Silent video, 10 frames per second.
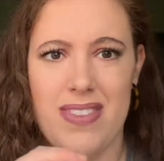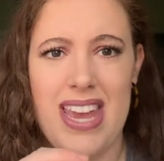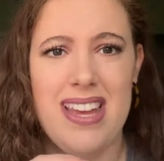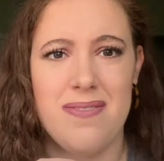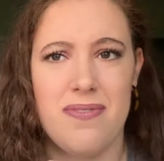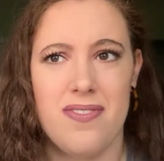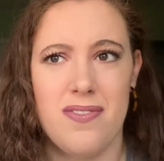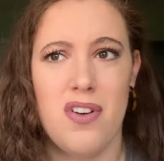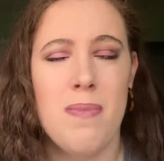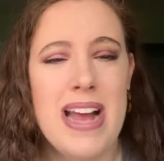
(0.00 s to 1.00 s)
It
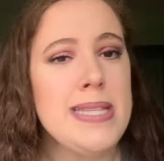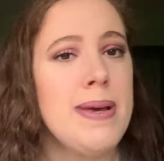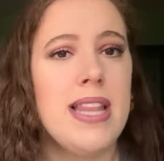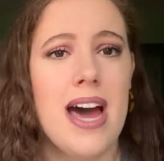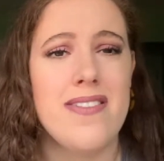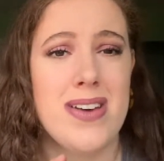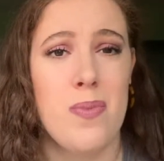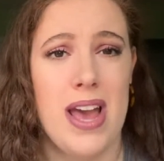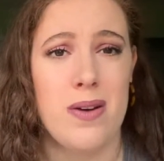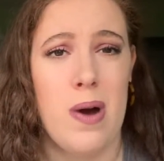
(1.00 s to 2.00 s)
reminds me a lot of the
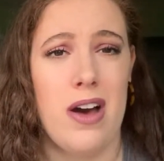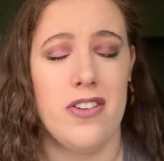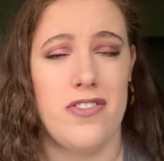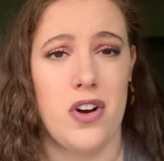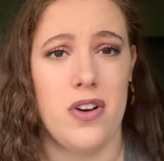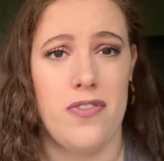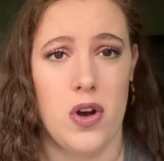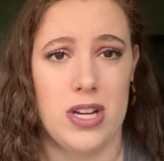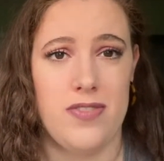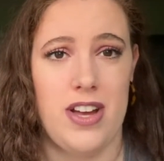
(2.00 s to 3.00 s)
Wet n Wild Photo
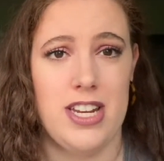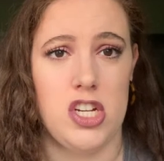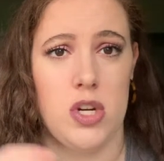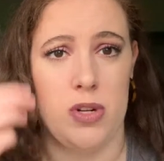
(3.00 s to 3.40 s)
Focus foundation,